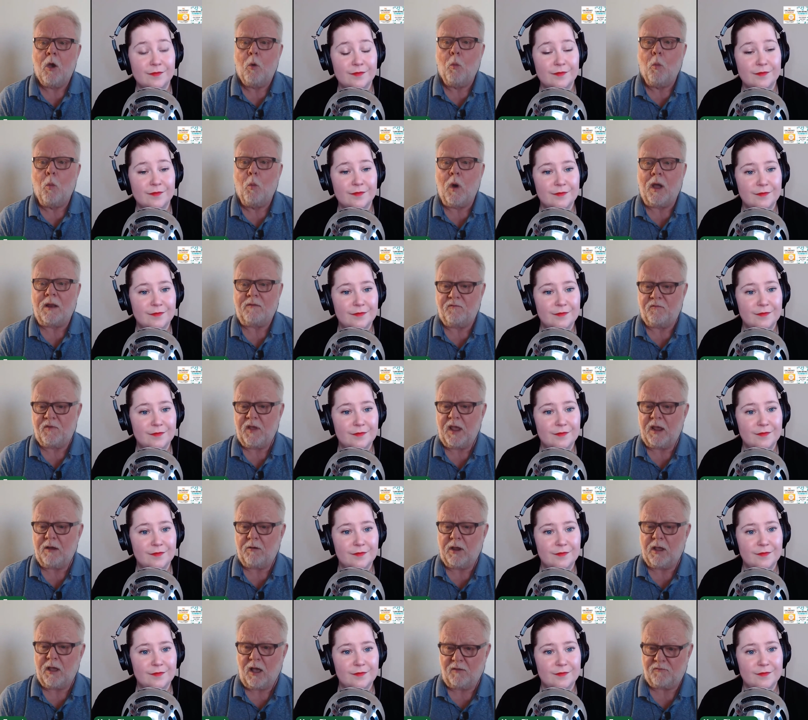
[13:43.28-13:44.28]
Speaker 1: what
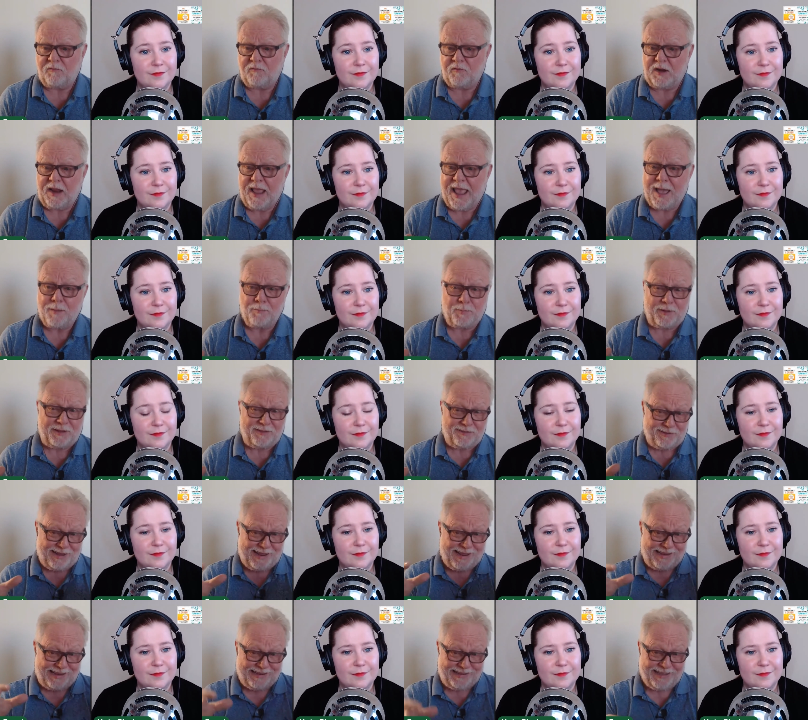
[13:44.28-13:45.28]
very often happens,
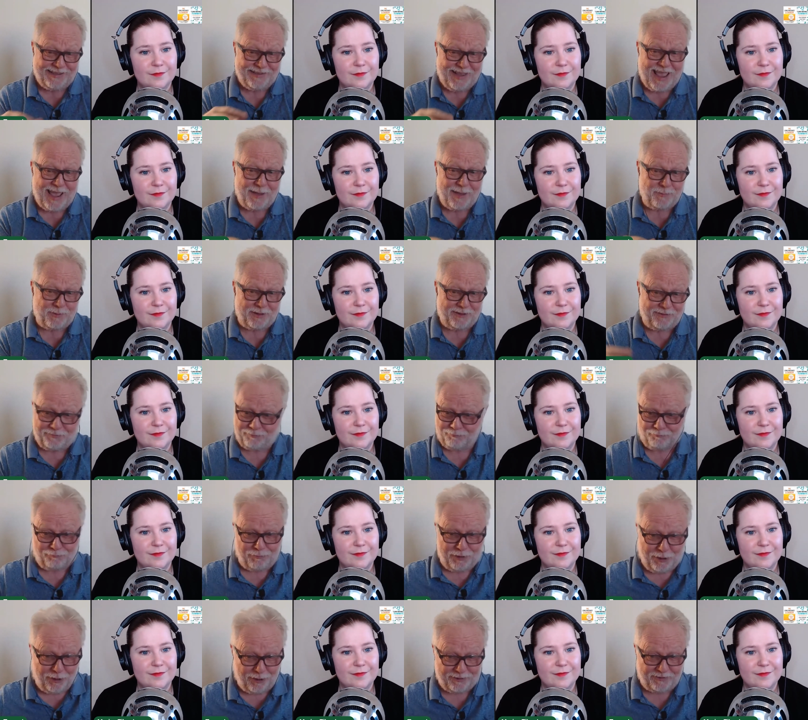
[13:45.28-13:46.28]
and this happens
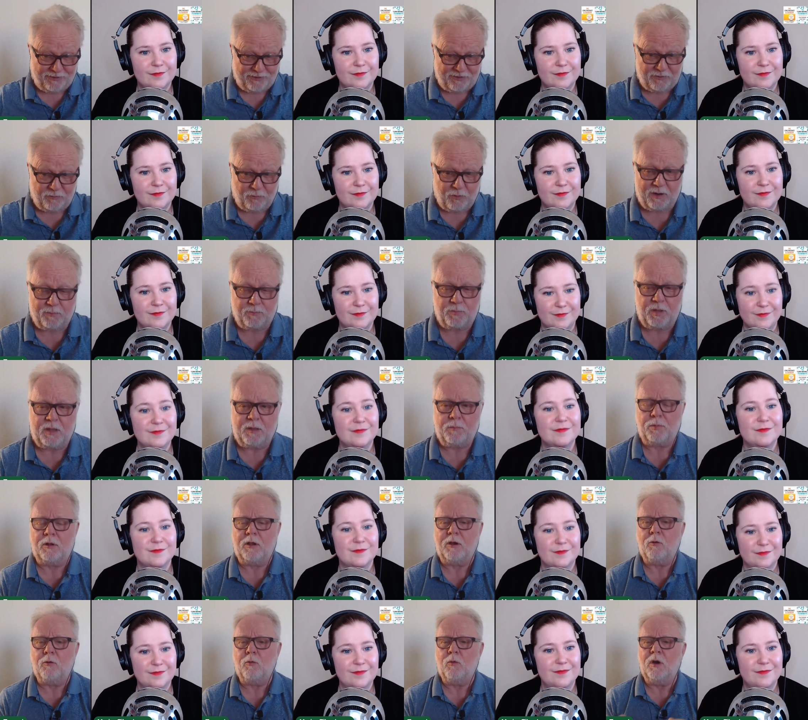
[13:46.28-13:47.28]
regardless of where people
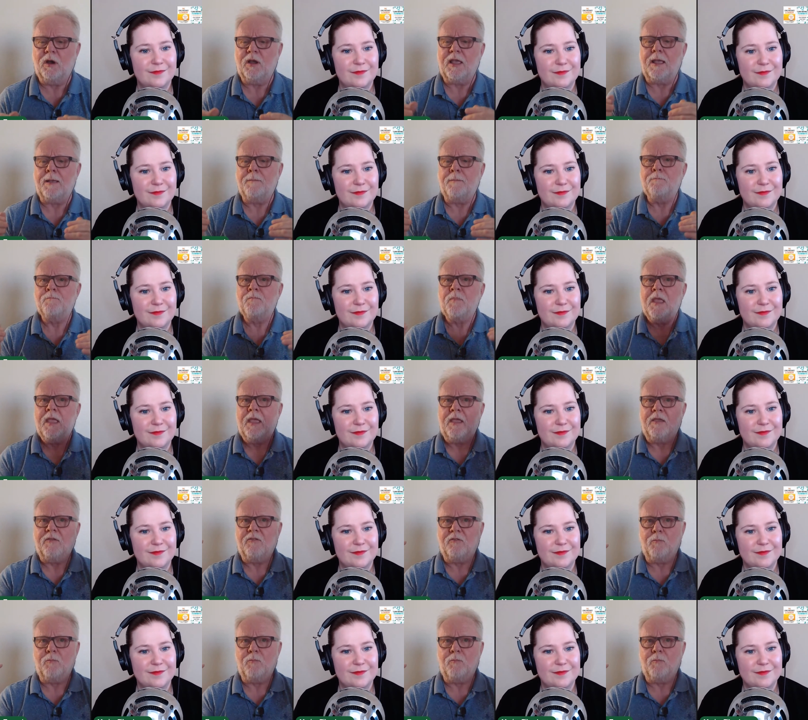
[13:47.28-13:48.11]
are working, is